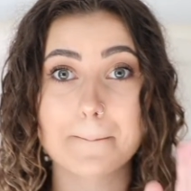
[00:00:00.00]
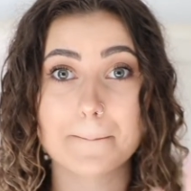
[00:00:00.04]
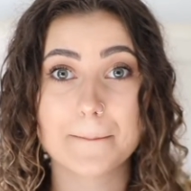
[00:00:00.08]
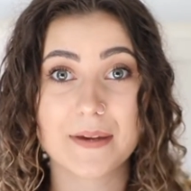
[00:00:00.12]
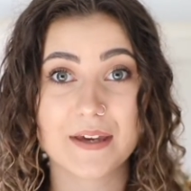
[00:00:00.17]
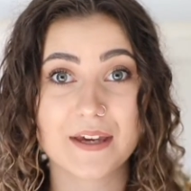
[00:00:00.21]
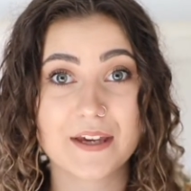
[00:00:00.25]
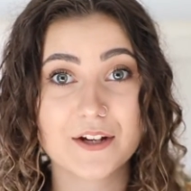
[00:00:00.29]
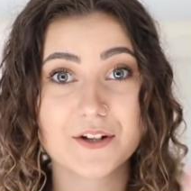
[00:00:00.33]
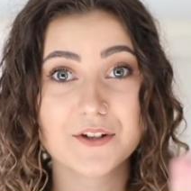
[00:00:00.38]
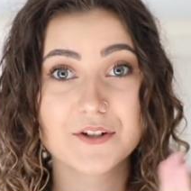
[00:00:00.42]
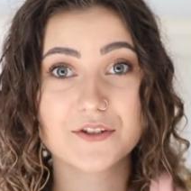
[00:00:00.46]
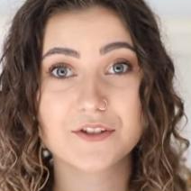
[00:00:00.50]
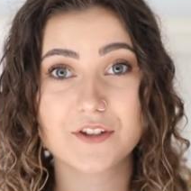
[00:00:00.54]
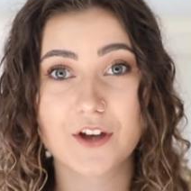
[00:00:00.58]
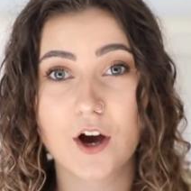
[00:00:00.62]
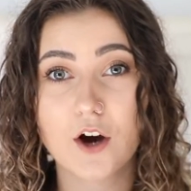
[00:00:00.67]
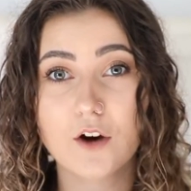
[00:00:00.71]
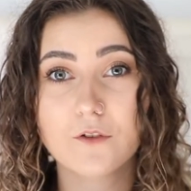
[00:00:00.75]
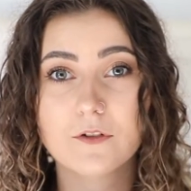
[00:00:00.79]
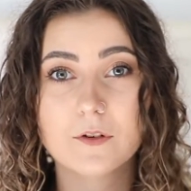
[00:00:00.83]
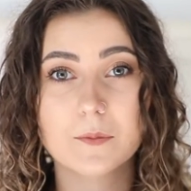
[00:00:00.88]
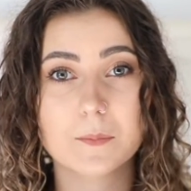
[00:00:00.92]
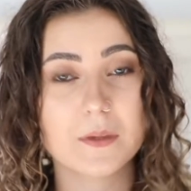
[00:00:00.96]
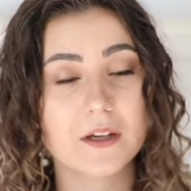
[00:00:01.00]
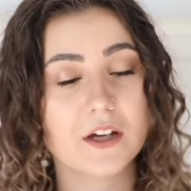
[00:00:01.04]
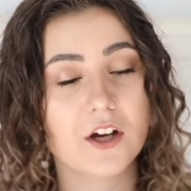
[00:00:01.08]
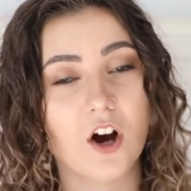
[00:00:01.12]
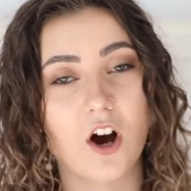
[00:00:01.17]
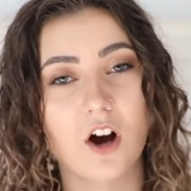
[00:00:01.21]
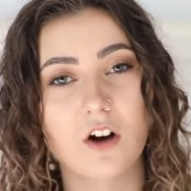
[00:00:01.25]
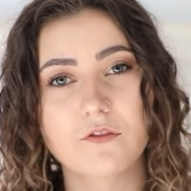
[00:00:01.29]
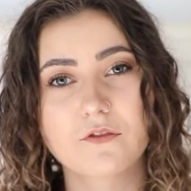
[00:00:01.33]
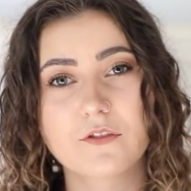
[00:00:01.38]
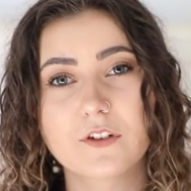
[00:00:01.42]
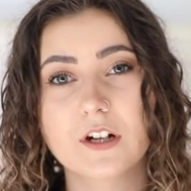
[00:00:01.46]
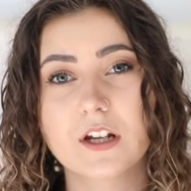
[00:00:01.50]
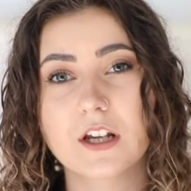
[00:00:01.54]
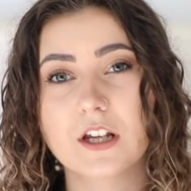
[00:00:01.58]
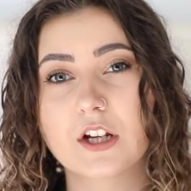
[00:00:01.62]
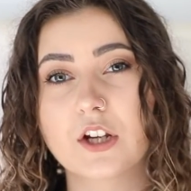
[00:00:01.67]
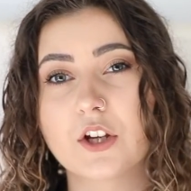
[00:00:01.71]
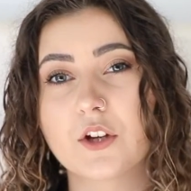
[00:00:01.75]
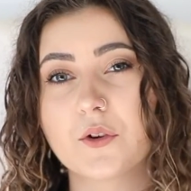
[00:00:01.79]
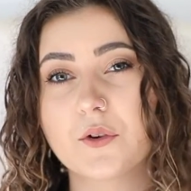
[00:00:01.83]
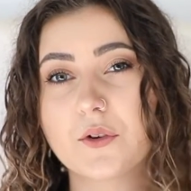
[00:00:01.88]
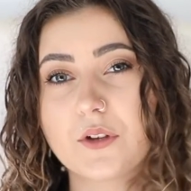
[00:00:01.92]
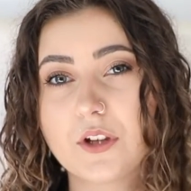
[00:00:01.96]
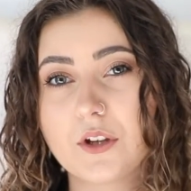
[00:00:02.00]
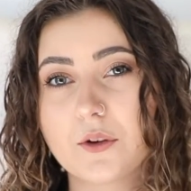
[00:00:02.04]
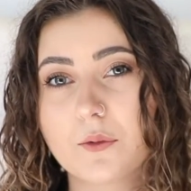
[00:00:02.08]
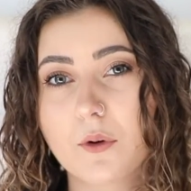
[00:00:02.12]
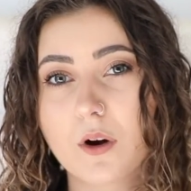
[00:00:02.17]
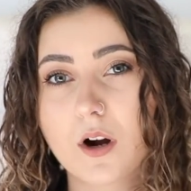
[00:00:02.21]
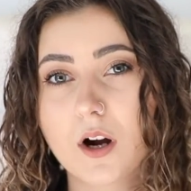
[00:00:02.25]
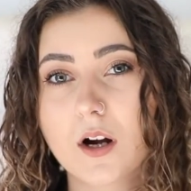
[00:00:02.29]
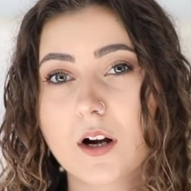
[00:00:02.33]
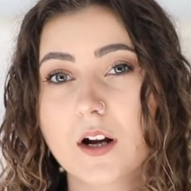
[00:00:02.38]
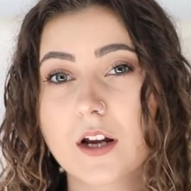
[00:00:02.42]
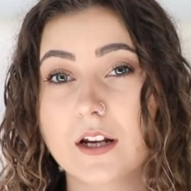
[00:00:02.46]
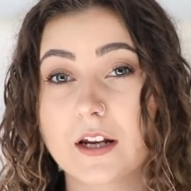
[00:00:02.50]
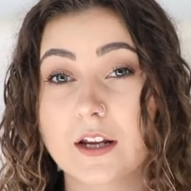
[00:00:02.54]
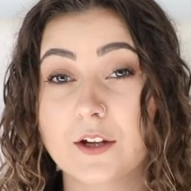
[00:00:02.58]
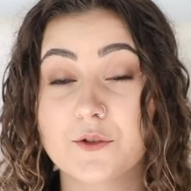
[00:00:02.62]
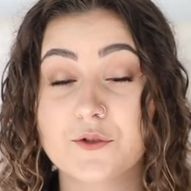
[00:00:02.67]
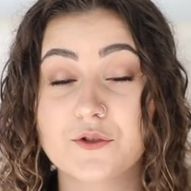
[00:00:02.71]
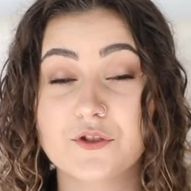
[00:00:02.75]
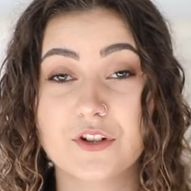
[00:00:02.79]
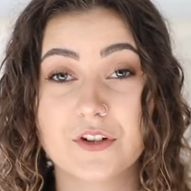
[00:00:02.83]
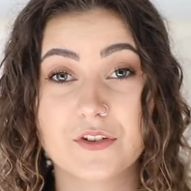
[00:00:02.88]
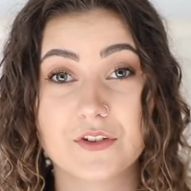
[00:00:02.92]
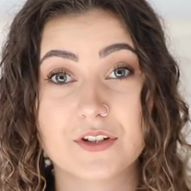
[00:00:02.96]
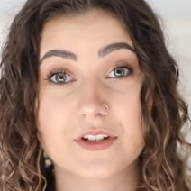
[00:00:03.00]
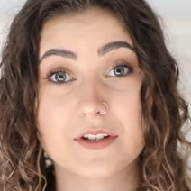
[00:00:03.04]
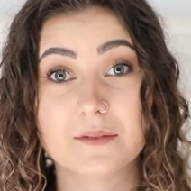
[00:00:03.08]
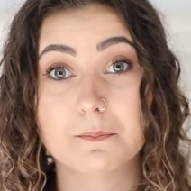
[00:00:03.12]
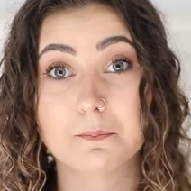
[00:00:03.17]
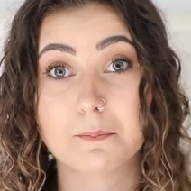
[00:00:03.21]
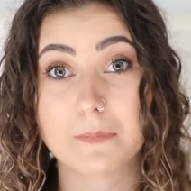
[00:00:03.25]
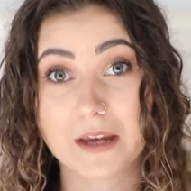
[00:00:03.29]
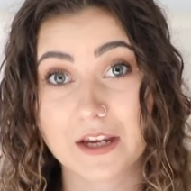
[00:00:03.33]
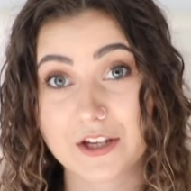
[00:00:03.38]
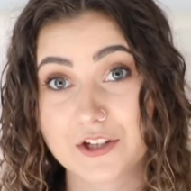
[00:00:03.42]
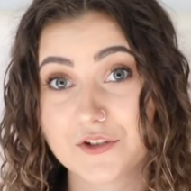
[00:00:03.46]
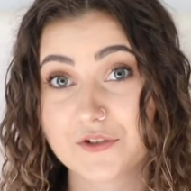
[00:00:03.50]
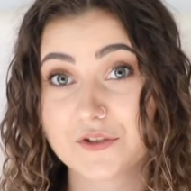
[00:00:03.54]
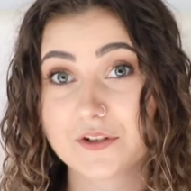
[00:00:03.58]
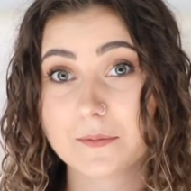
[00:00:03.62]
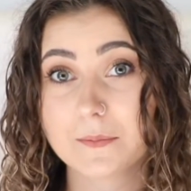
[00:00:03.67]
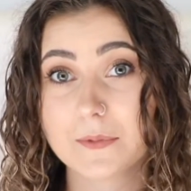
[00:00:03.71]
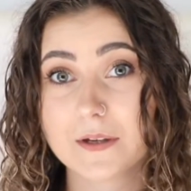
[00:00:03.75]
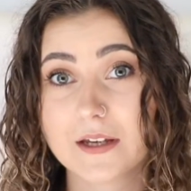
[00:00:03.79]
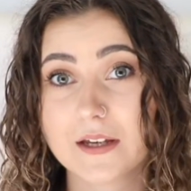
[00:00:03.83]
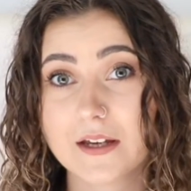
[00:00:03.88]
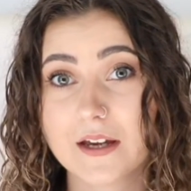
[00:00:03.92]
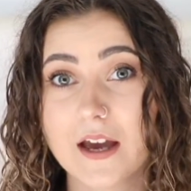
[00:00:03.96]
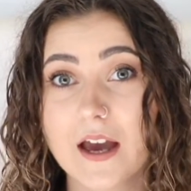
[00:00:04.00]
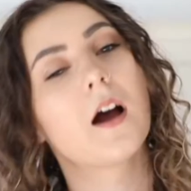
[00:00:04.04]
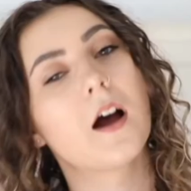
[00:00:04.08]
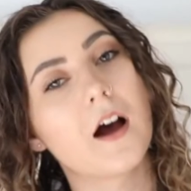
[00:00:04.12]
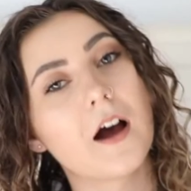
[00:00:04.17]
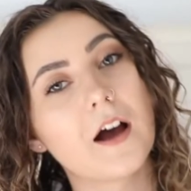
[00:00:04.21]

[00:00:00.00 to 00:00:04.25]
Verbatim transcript: Be yourself and be confident in who you are and who Jesus made you to be.